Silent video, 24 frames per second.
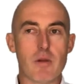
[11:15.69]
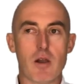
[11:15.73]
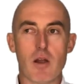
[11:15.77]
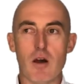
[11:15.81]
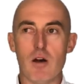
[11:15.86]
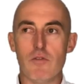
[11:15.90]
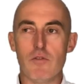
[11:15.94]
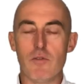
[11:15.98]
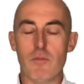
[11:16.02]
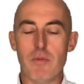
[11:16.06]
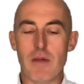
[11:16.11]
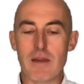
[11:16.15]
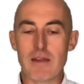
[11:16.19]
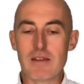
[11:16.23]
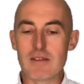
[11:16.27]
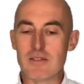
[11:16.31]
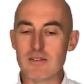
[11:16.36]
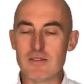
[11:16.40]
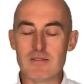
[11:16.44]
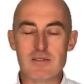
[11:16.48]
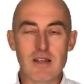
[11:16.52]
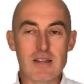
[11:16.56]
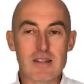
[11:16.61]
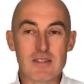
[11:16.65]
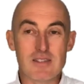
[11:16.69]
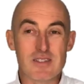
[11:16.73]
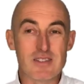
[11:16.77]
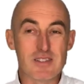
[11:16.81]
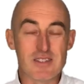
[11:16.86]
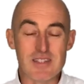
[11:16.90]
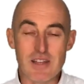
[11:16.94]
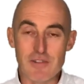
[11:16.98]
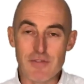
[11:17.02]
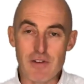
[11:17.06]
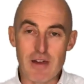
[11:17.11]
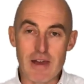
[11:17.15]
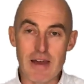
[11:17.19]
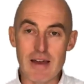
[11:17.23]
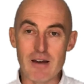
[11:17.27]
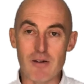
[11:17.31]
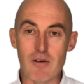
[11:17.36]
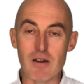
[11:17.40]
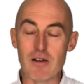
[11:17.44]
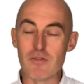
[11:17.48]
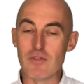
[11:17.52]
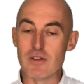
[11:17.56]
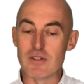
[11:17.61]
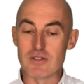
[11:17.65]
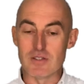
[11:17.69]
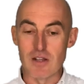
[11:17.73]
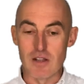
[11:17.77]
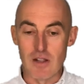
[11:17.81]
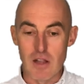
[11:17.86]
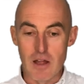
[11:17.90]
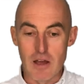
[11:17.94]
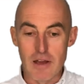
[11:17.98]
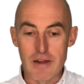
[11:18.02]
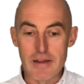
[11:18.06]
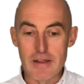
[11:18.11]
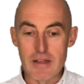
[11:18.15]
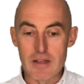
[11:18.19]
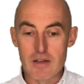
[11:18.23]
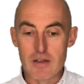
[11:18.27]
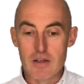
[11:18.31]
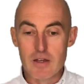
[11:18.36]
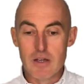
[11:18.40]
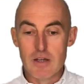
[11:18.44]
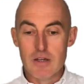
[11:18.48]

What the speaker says: A lot of them, they can sniff it out if it's a lie.